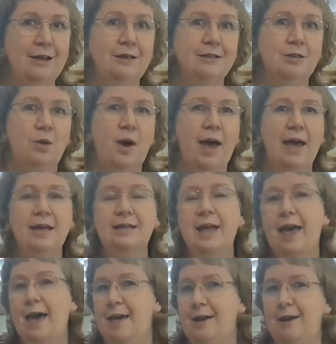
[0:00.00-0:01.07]
So I had to
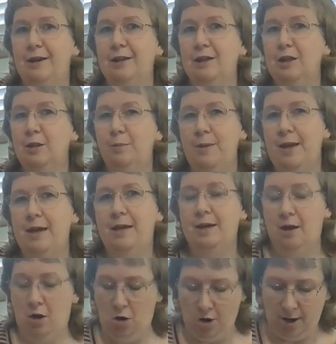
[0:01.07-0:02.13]
edit a little bit
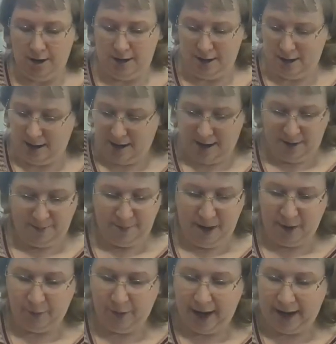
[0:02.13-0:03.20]
on my
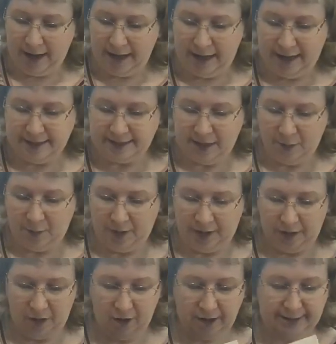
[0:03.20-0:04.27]
writing as I went
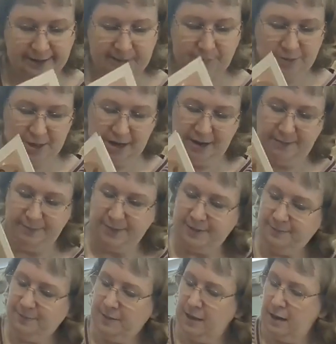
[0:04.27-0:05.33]
along sometimes.
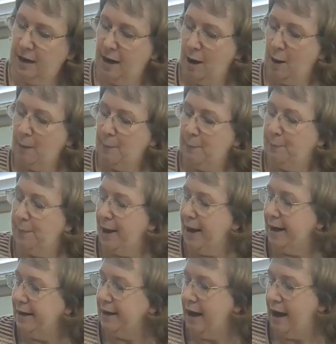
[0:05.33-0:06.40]

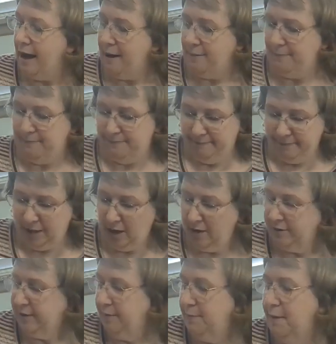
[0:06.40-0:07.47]
But,
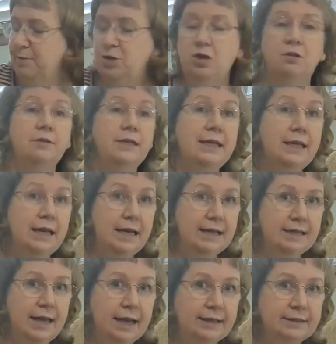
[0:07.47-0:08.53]
sometimes you don't need any
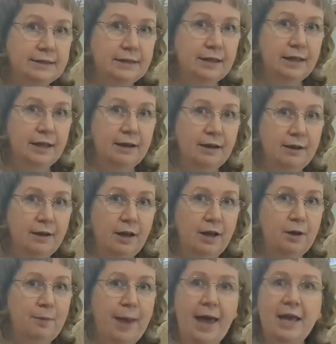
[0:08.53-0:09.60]
text
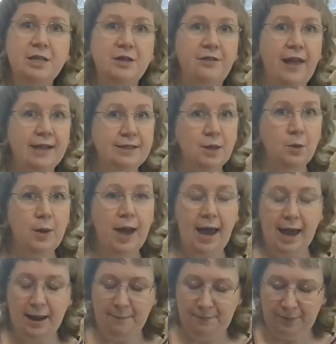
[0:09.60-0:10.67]
in a page, and that's
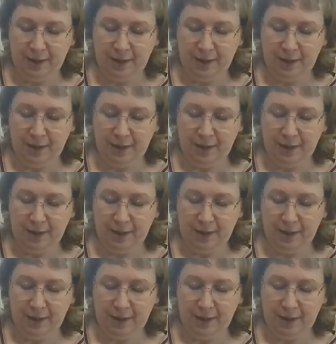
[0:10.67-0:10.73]
okay.